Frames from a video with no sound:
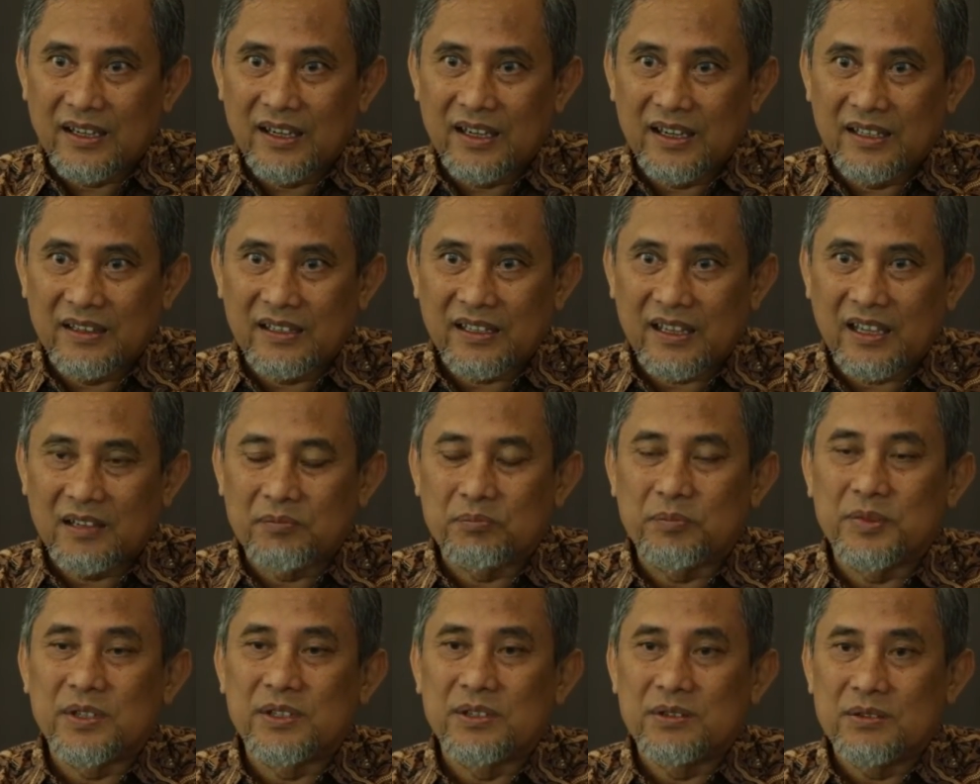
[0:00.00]
It
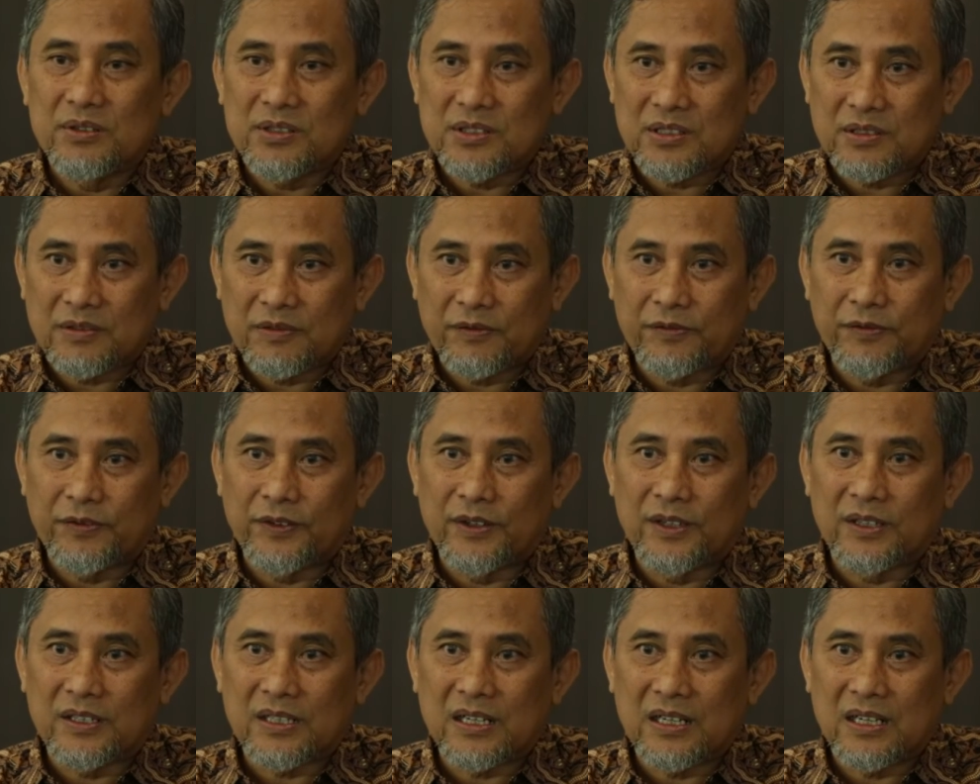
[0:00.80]
can be used
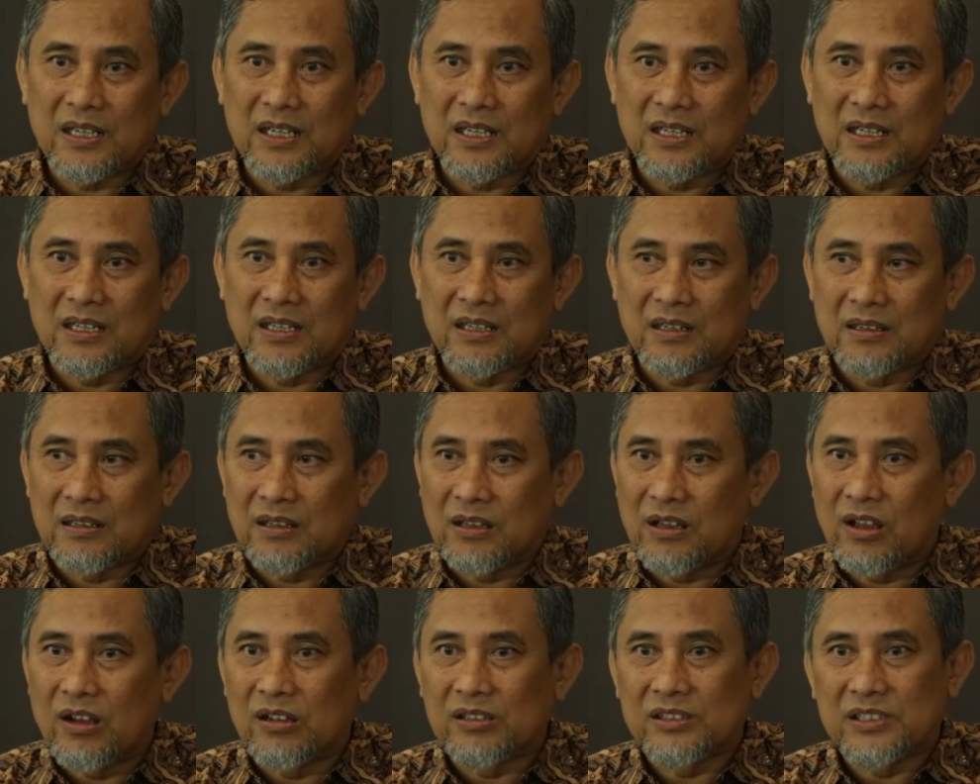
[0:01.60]
for uh,
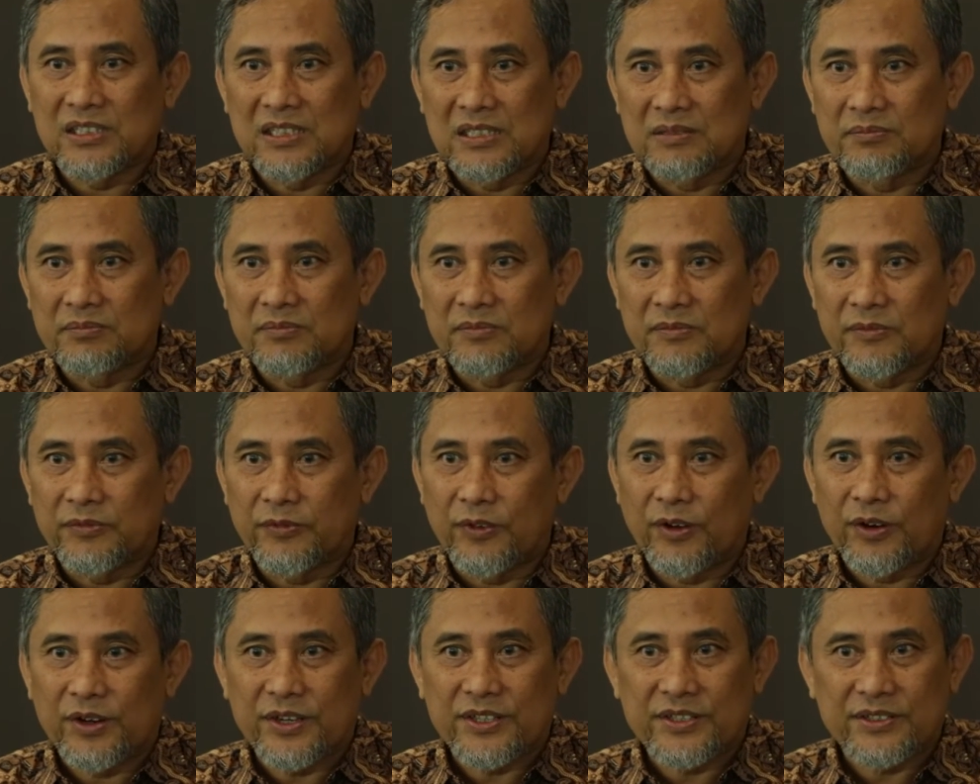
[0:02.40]
long-term
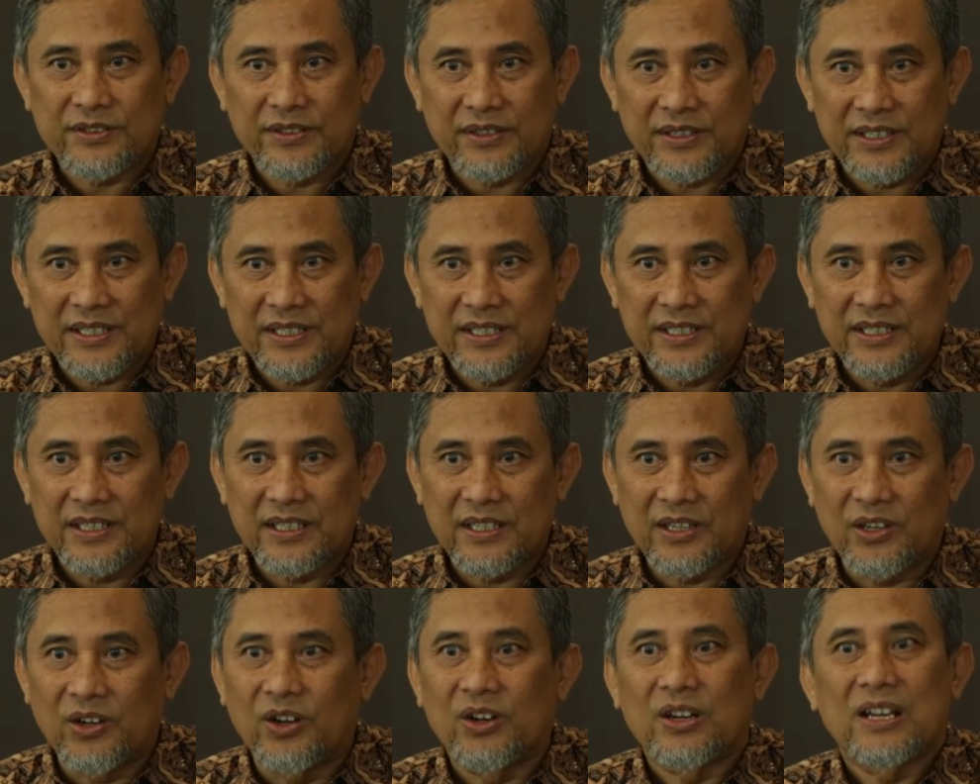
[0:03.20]
forestry
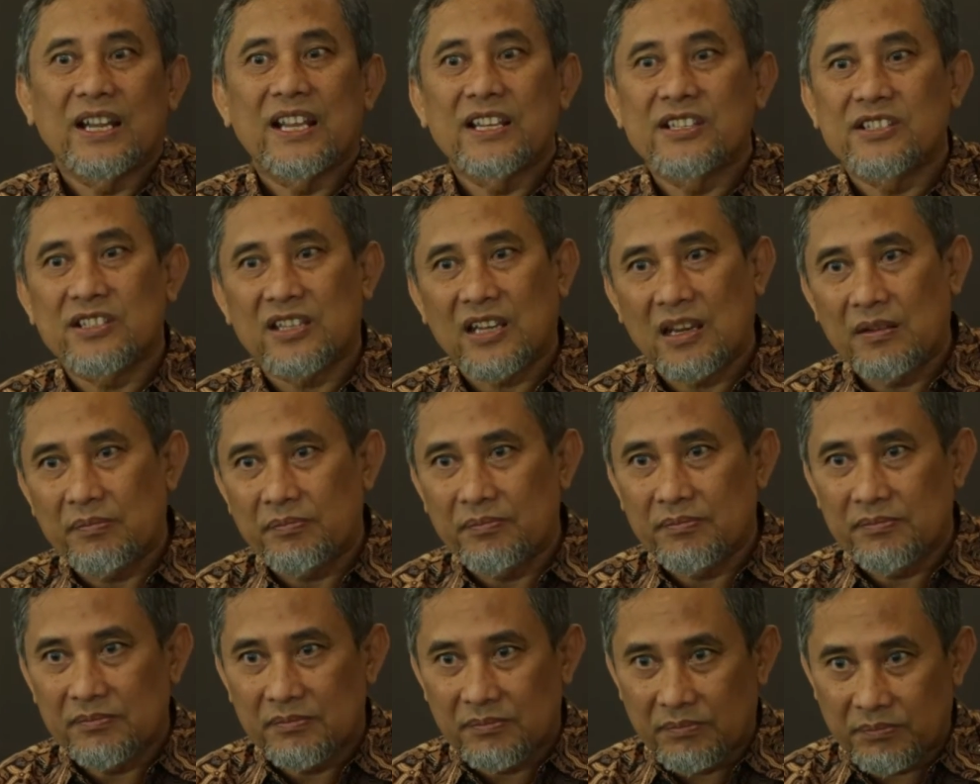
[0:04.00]
or landscape
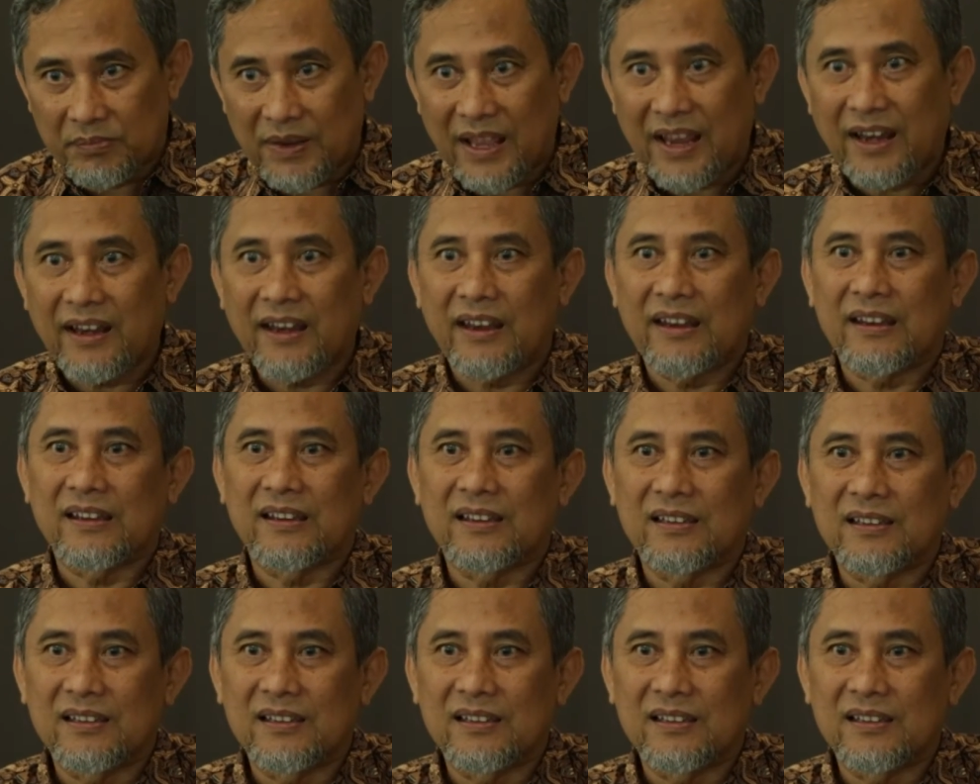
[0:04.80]
planning